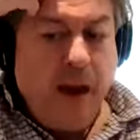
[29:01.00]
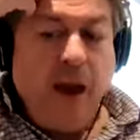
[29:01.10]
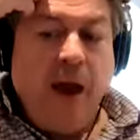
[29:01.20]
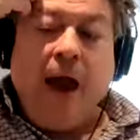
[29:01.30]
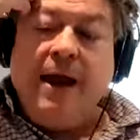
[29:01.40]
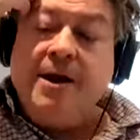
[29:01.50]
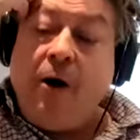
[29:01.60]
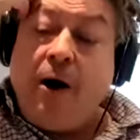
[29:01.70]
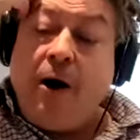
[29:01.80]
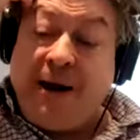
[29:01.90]
in
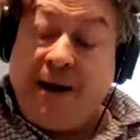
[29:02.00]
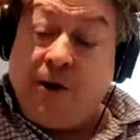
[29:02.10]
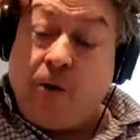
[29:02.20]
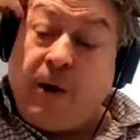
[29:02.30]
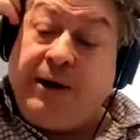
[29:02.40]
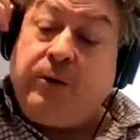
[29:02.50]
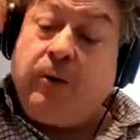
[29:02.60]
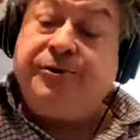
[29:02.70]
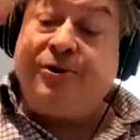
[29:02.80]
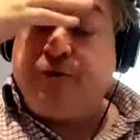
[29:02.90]
Noahpinion, on what he
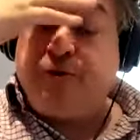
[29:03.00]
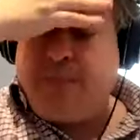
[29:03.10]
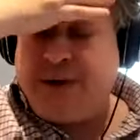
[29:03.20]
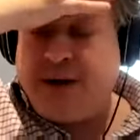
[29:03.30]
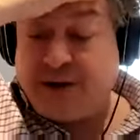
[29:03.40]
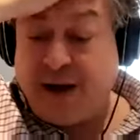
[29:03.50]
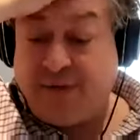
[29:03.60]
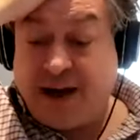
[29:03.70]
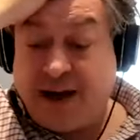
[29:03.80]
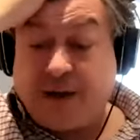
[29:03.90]
calls distributed
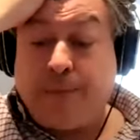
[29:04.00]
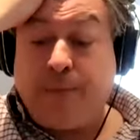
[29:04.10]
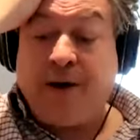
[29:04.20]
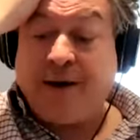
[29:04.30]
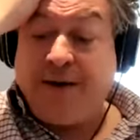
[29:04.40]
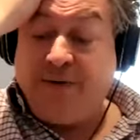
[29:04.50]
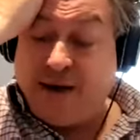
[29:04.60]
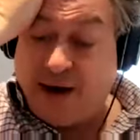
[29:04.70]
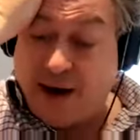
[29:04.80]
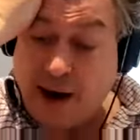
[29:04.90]
service sector
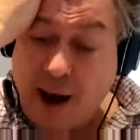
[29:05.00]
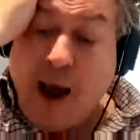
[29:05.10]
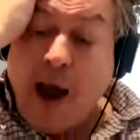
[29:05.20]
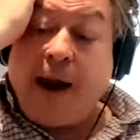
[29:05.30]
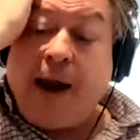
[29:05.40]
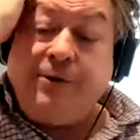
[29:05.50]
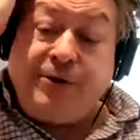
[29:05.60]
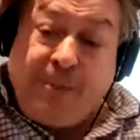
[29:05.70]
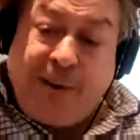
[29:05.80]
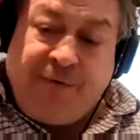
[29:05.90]
productivity. And I
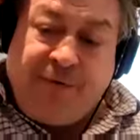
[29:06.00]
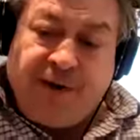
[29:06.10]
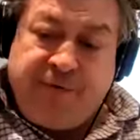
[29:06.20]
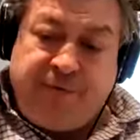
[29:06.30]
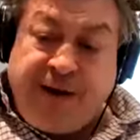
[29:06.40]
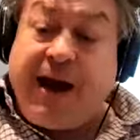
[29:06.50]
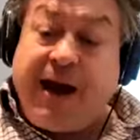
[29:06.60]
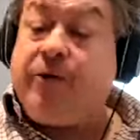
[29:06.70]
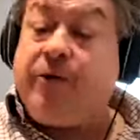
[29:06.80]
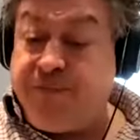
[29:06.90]
do believe that video
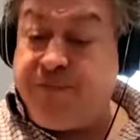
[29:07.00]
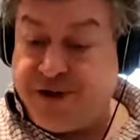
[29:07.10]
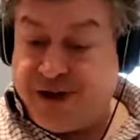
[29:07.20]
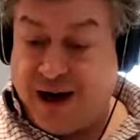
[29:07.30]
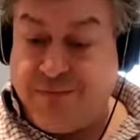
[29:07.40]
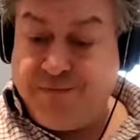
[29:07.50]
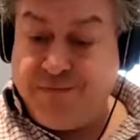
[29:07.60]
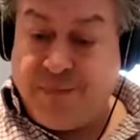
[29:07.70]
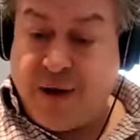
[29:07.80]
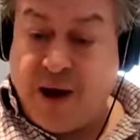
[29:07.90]
conferencing,
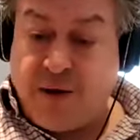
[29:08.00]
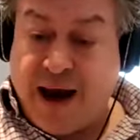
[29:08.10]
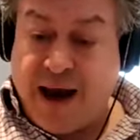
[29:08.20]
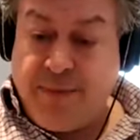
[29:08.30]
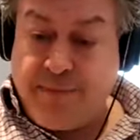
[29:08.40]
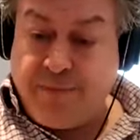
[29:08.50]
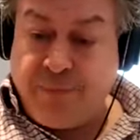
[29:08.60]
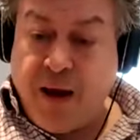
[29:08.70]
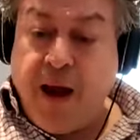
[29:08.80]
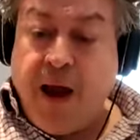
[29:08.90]
okay,
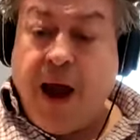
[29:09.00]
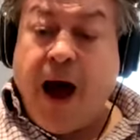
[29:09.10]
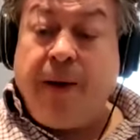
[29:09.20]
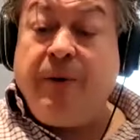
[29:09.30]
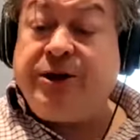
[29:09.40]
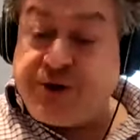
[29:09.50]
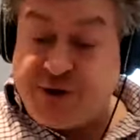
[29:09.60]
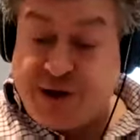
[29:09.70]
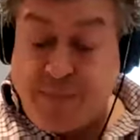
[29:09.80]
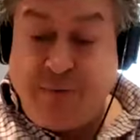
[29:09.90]
uh, which is
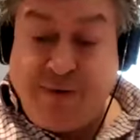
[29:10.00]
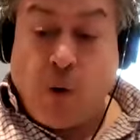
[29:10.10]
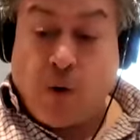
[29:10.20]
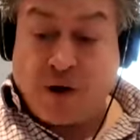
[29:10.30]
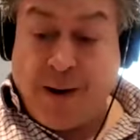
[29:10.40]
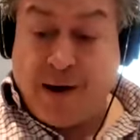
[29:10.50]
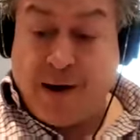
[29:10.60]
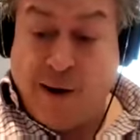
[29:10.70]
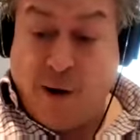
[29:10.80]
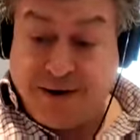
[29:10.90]
something we've talked about a
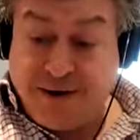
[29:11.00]
lot,